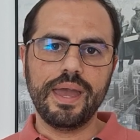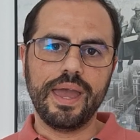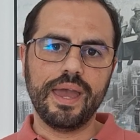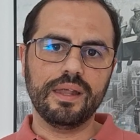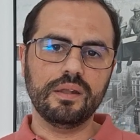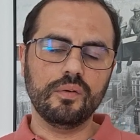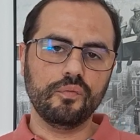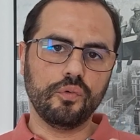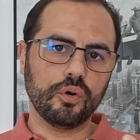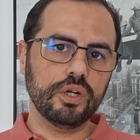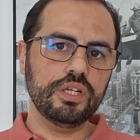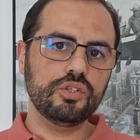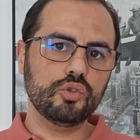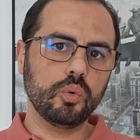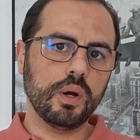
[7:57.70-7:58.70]
And for
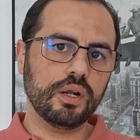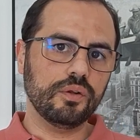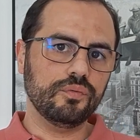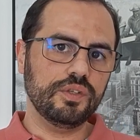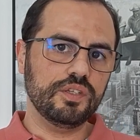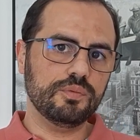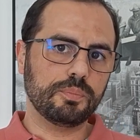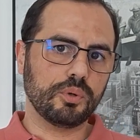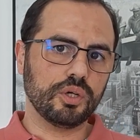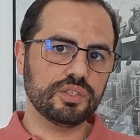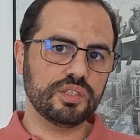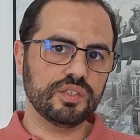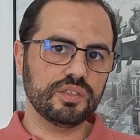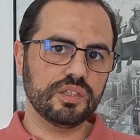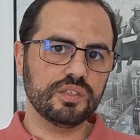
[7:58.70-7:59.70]
each one of these
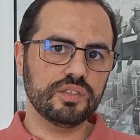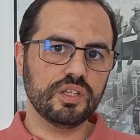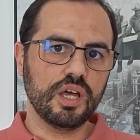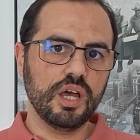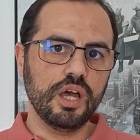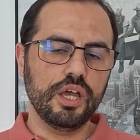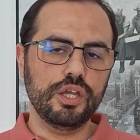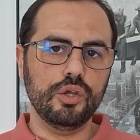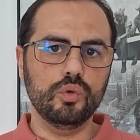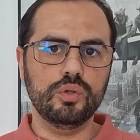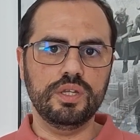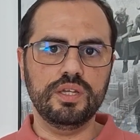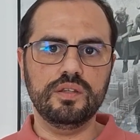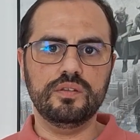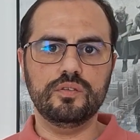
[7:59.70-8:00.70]
processes, you
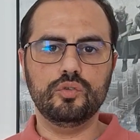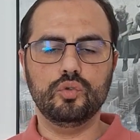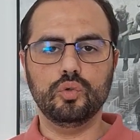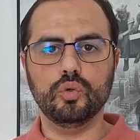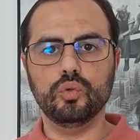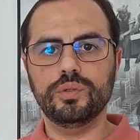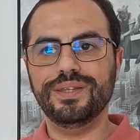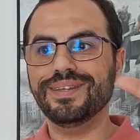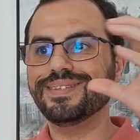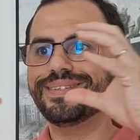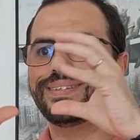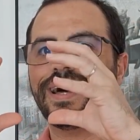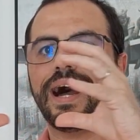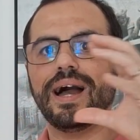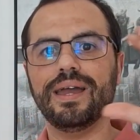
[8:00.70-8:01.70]
need to
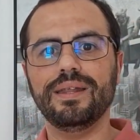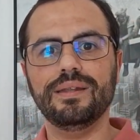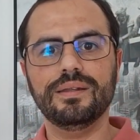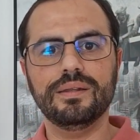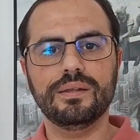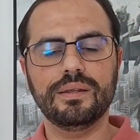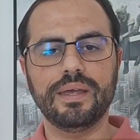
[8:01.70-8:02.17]
design